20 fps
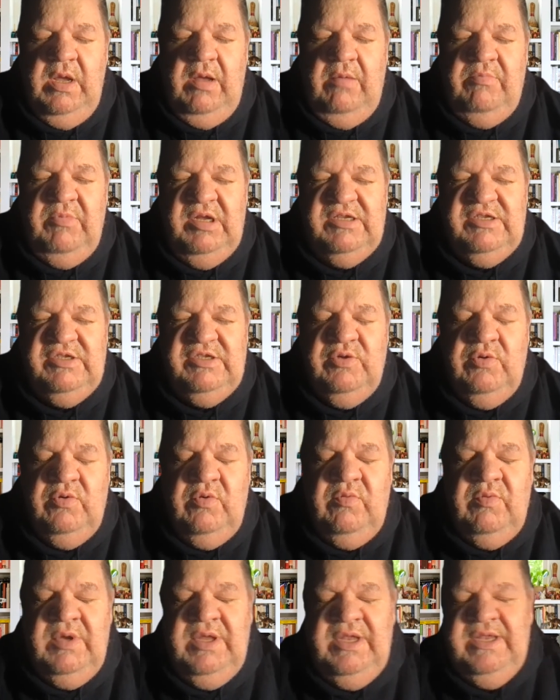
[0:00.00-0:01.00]
I'm not sure
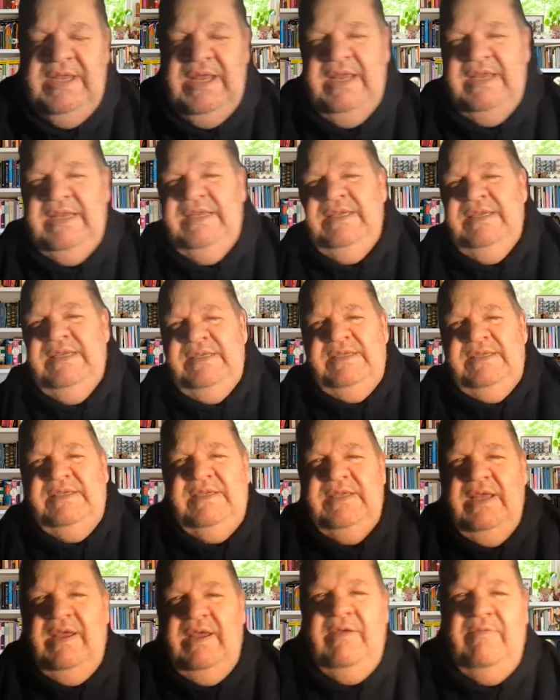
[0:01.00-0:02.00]
what that is.
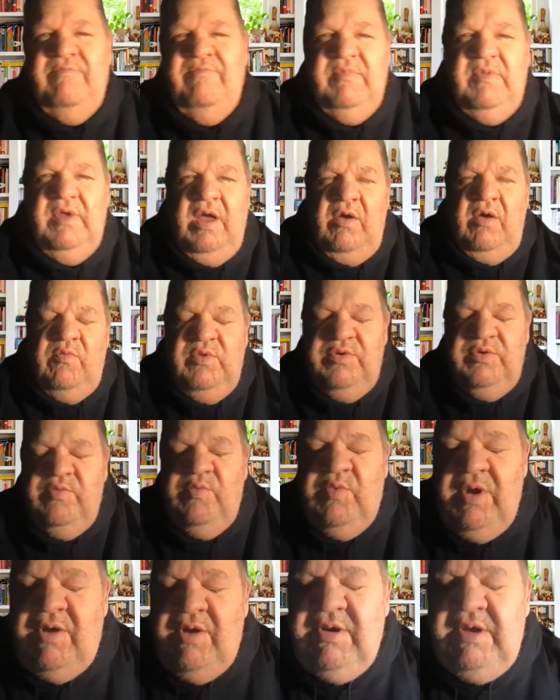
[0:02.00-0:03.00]
Um, I wouldn't
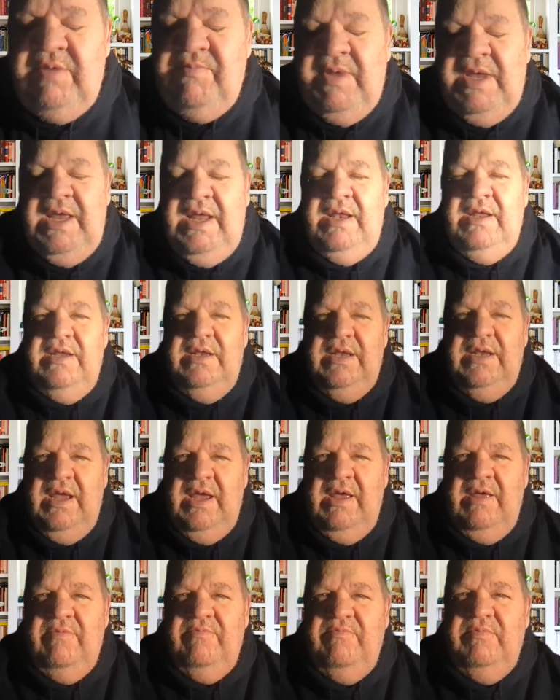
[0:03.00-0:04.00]
worry about it.
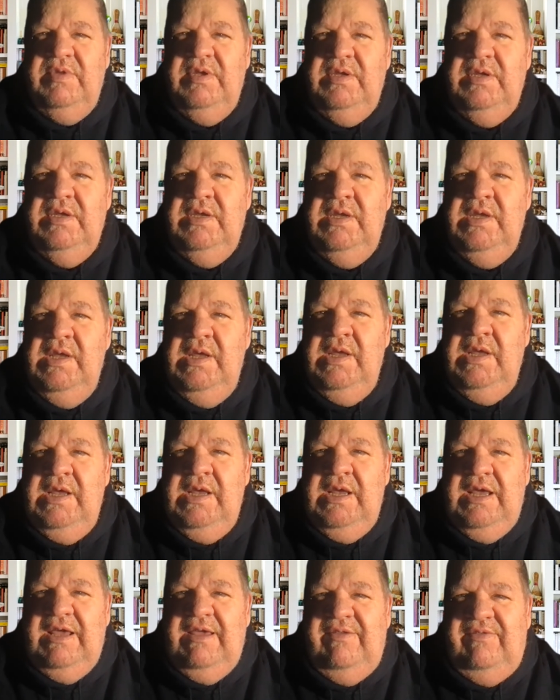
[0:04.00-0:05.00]
Um,
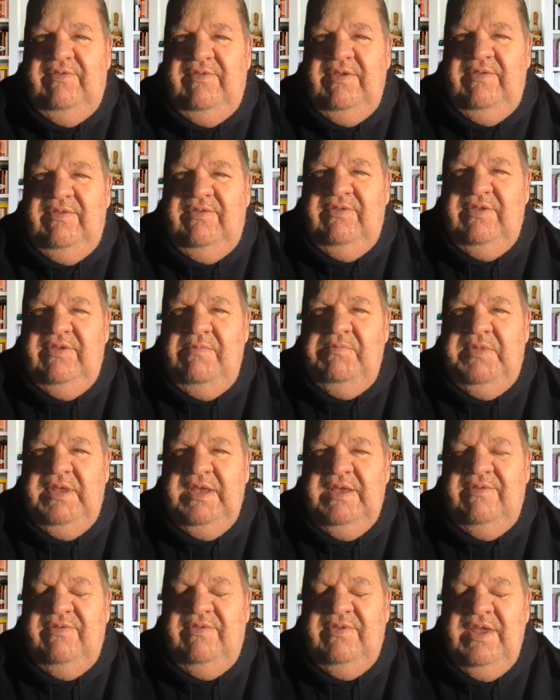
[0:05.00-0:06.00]
it's just
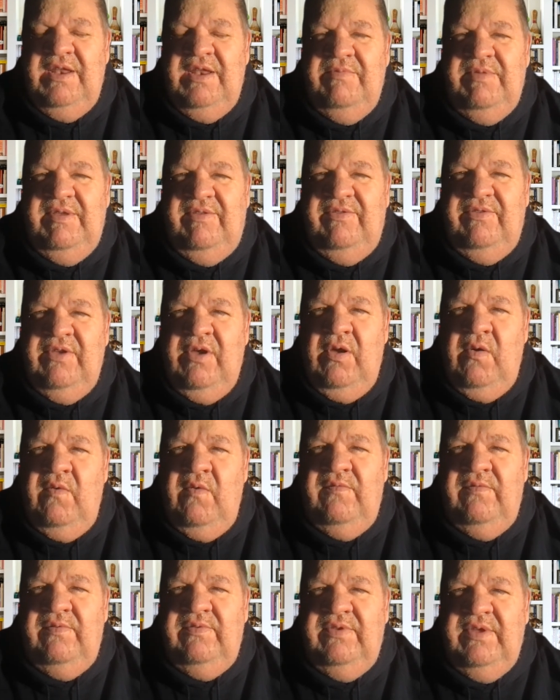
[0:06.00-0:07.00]
something's going to be
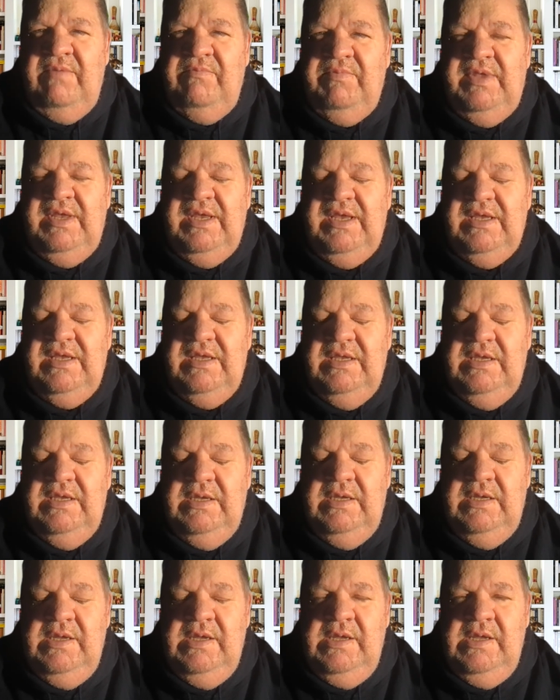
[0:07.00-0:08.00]
solved, something
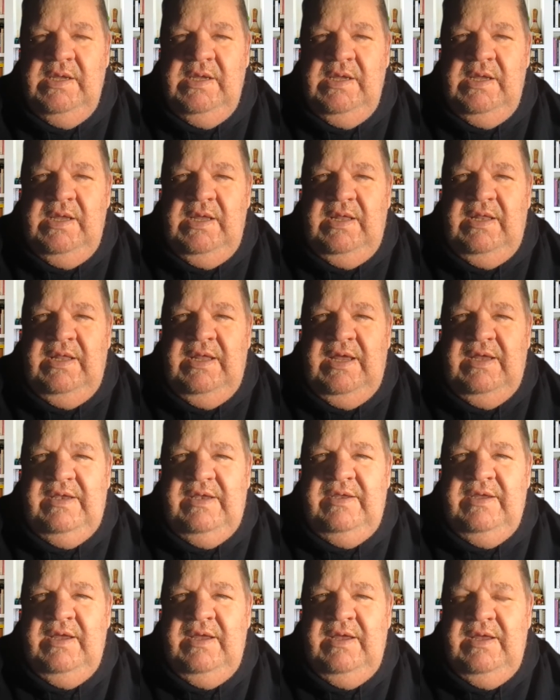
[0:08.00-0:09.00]
that
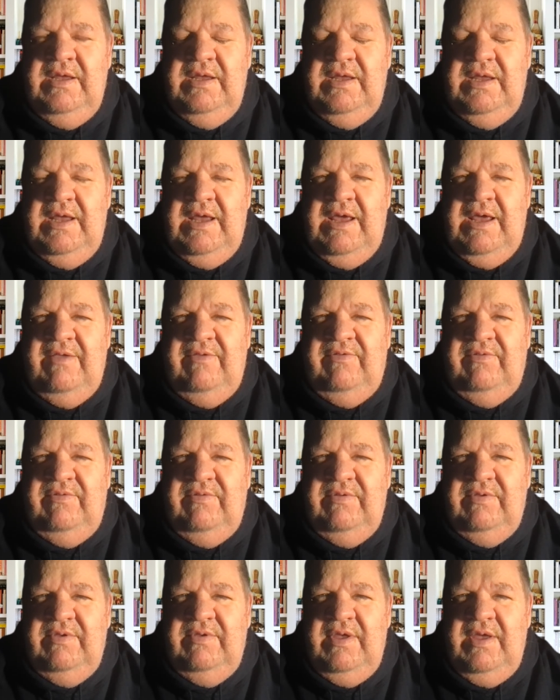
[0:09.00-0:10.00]
uh,
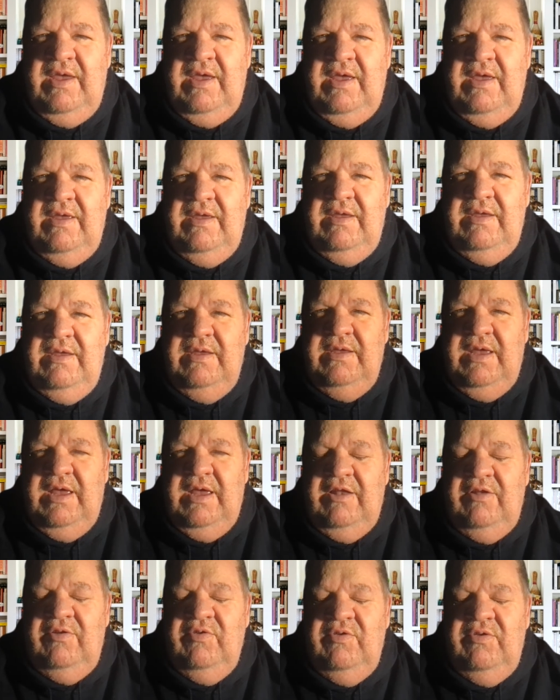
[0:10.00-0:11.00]
has uh,
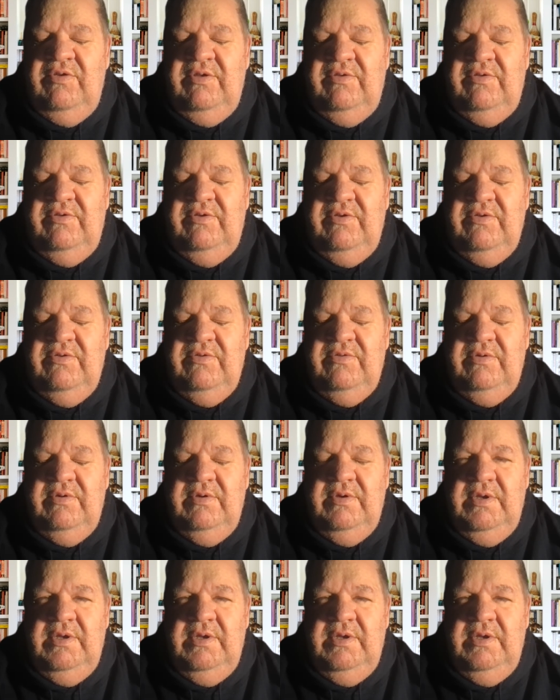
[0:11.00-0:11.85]
eluded you